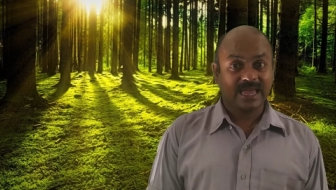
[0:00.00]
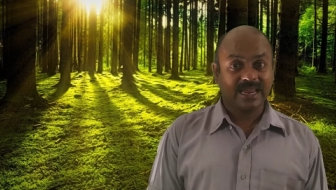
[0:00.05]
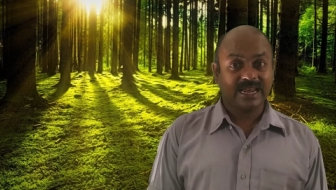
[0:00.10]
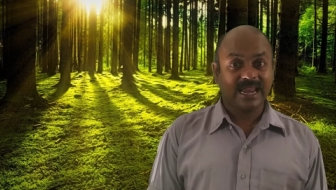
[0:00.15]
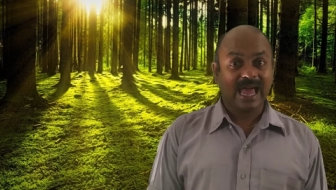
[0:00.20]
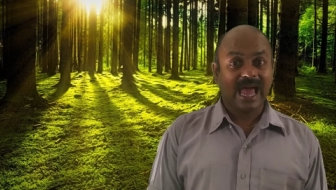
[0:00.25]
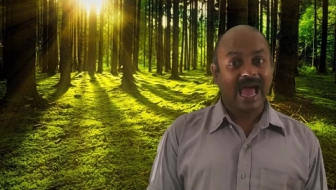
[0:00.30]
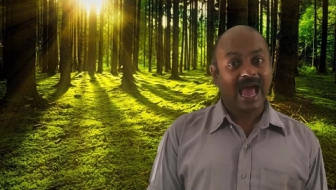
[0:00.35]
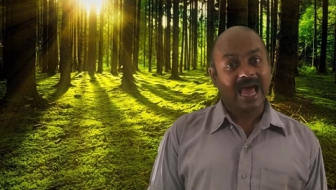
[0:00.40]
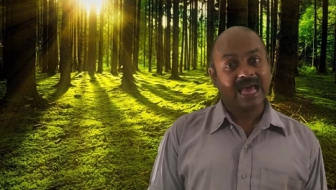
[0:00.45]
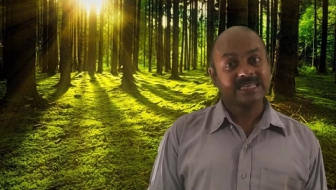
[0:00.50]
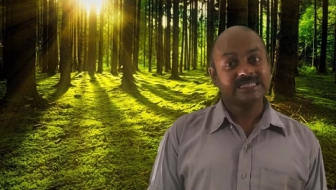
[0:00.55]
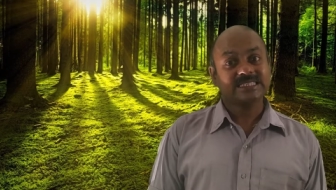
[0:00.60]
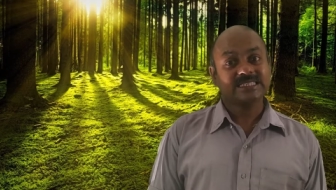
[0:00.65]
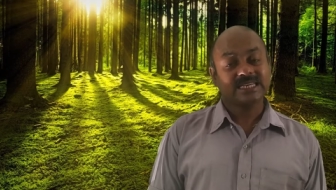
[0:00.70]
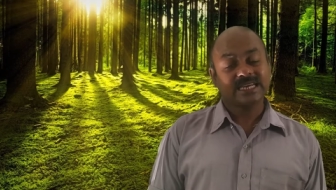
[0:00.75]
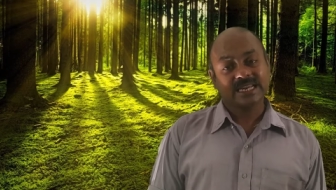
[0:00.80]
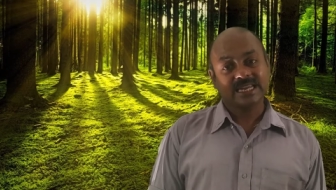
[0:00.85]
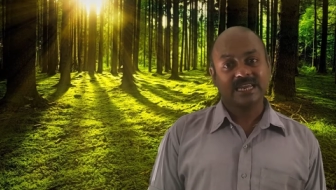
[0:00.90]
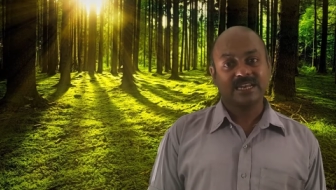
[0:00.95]
and as
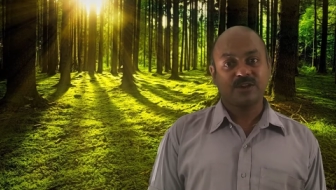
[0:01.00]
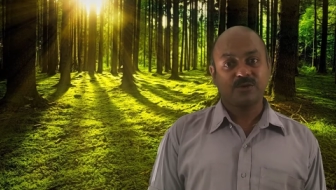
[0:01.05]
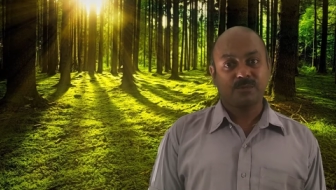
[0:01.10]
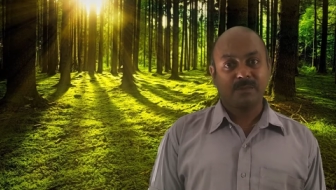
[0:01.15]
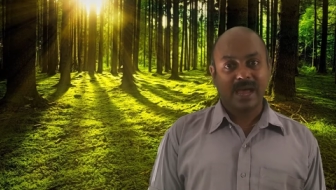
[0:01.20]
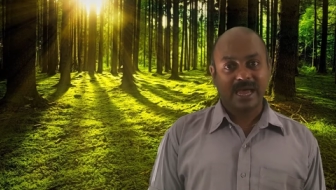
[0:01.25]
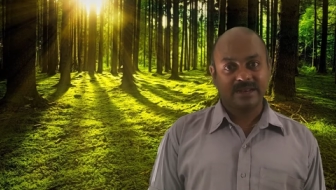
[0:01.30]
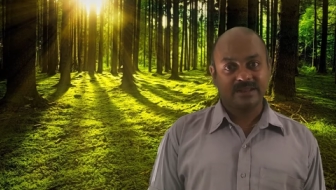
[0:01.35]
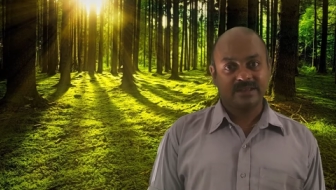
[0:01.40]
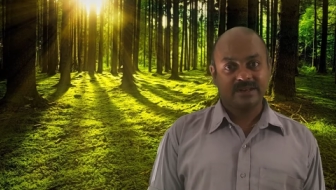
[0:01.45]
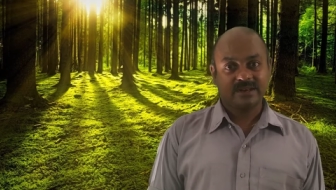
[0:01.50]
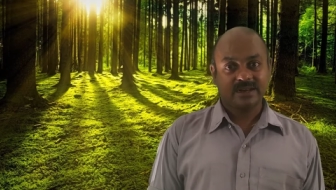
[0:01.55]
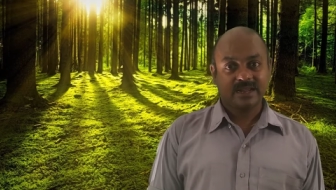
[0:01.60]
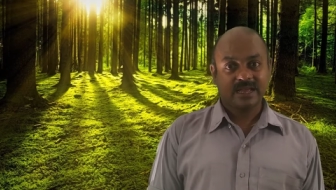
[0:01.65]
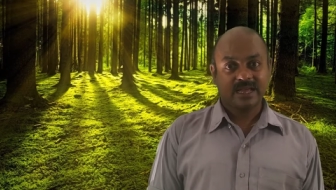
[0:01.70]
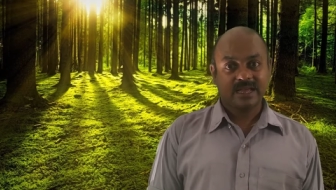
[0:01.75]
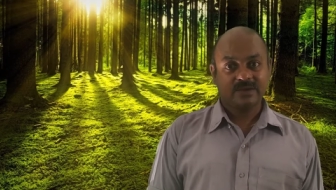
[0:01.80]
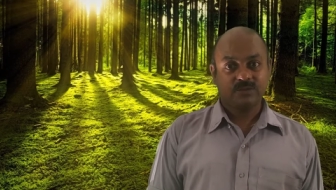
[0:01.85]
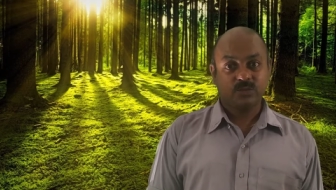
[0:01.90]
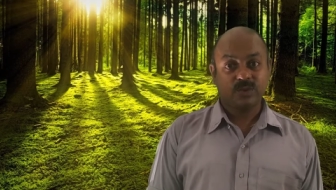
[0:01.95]
creative manner
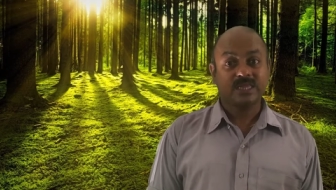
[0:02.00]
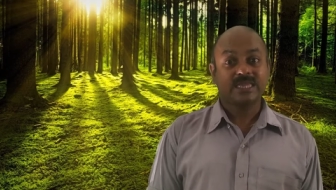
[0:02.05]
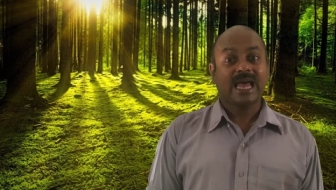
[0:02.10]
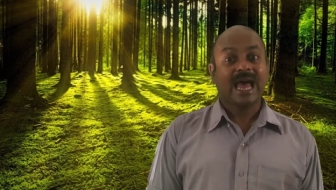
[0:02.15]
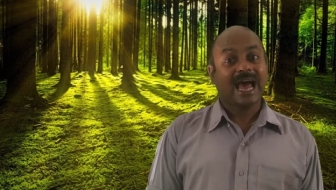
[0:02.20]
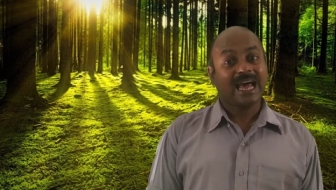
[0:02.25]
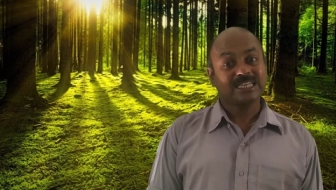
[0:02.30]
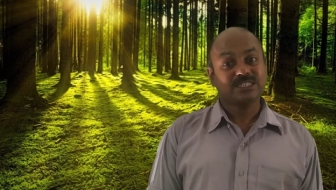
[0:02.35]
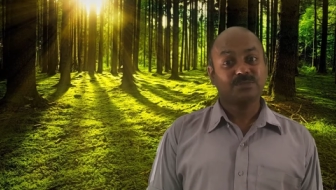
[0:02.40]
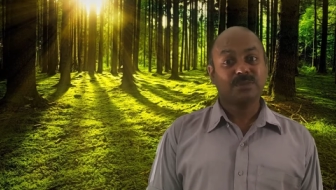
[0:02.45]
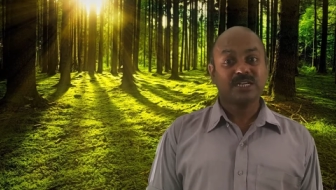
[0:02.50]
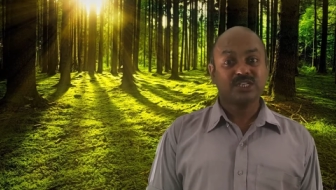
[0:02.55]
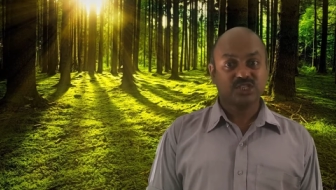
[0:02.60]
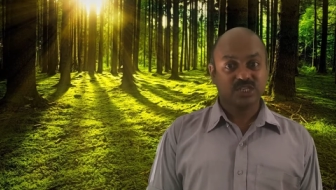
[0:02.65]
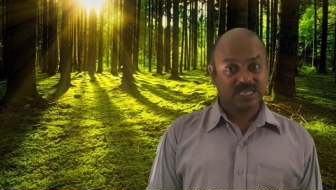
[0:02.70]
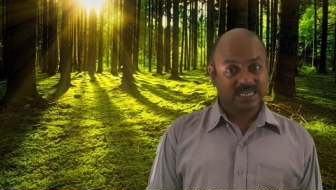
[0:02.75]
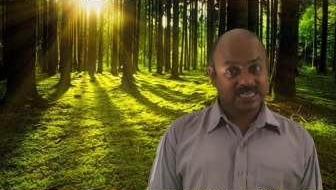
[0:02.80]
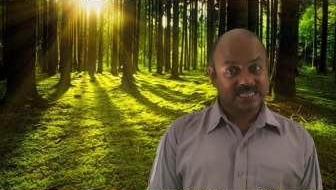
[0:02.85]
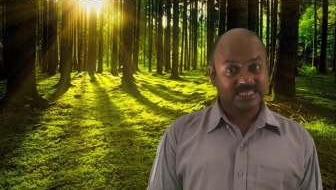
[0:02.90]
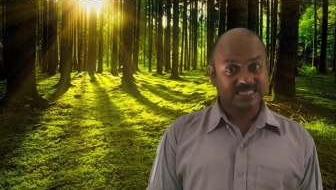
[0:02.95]
with as much
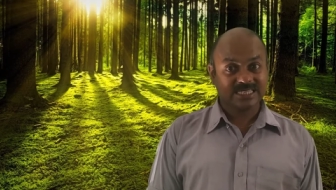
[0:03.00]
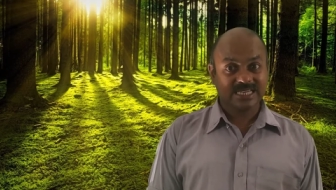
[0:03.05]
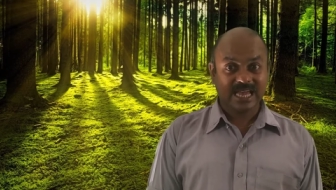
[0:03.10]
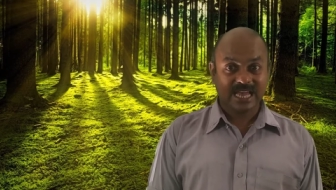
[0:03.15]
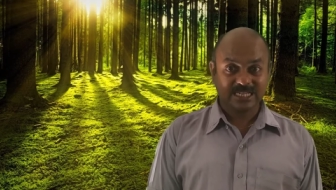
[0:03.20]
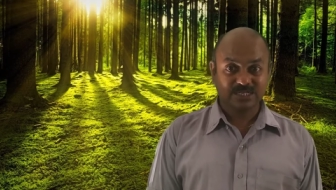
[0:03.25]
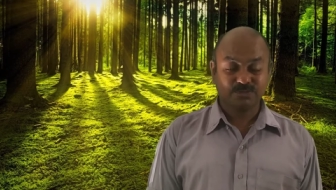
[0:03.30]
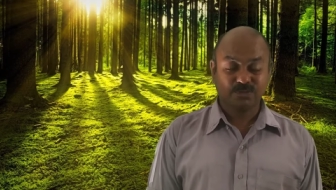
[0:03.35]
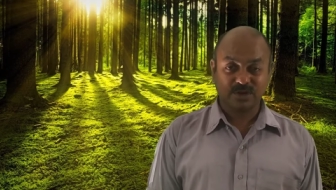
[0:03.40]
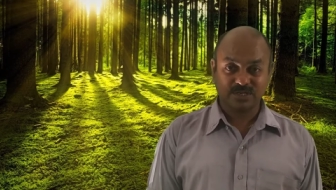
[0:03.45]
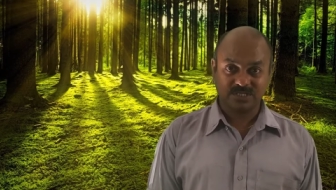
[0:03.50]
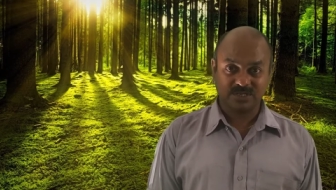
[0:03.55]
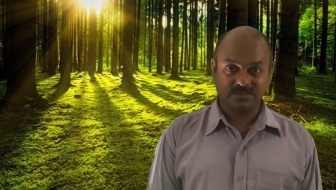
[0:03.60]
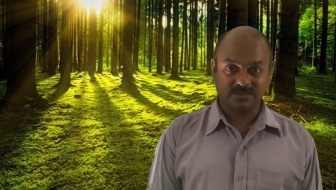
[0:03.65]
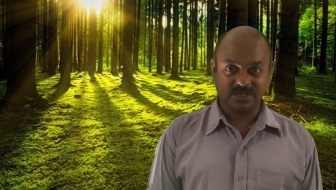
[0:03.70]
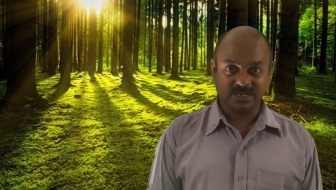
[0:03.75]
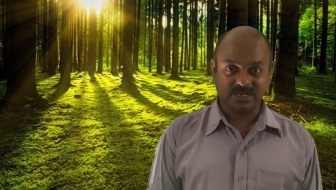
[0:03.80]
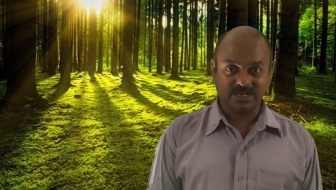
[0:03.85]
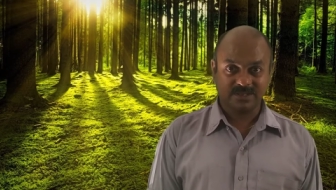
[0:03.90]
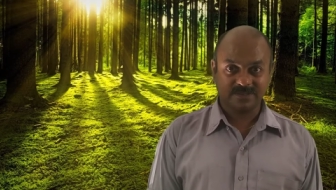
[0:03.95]
ease as possible?